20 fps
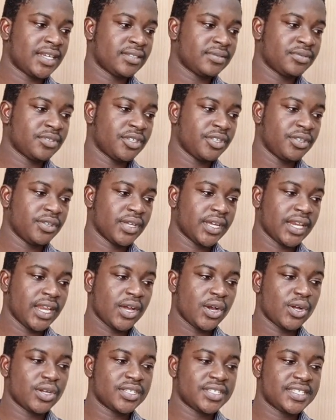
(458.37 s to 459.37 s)
you click on
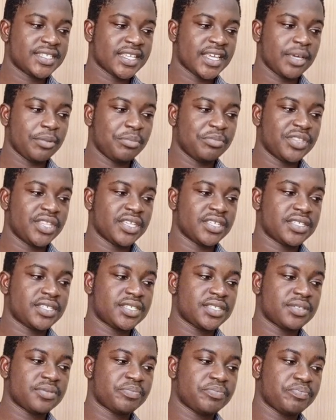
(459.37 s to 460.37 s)
skip this
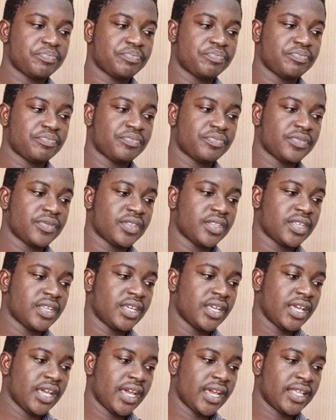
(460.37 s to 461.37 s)

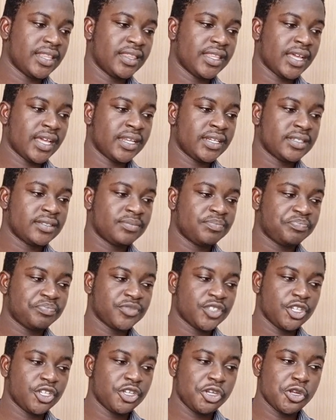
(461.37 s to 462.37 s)
and then
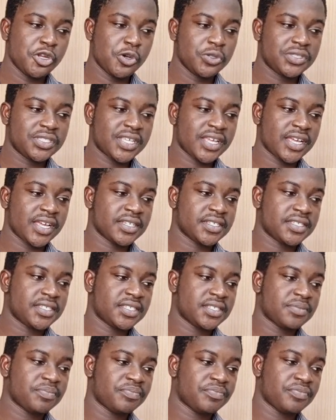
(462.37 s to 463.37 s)
no thanks.
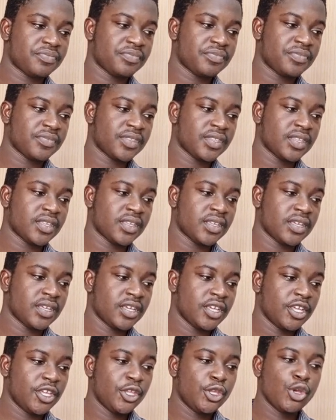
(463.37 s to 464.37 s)

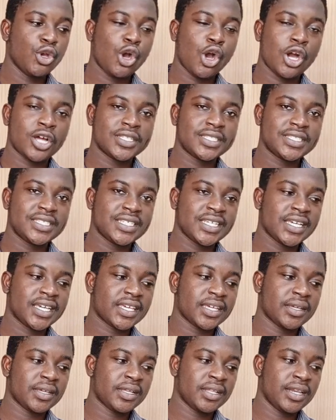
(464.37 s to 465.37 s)
You untick
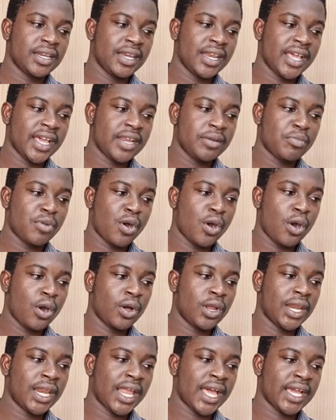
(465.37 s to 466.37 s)
learn more
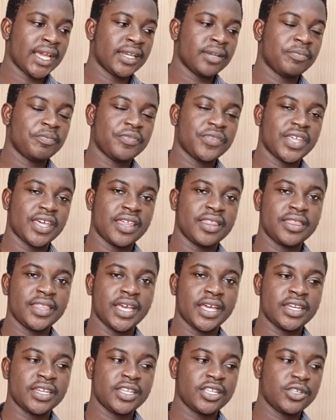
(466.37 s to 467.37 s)
online and then
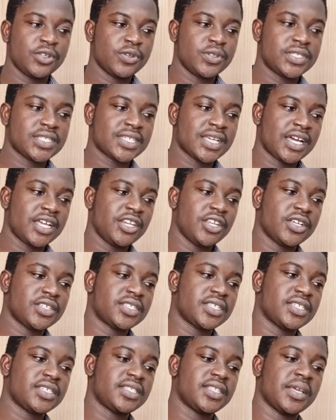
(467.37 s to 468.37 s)
you scan your
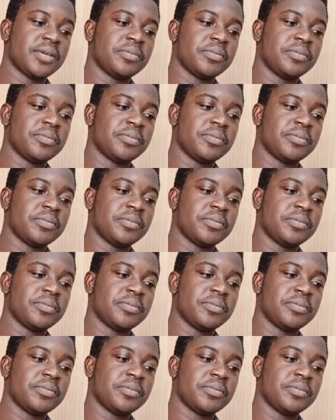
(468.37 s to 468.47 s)
system.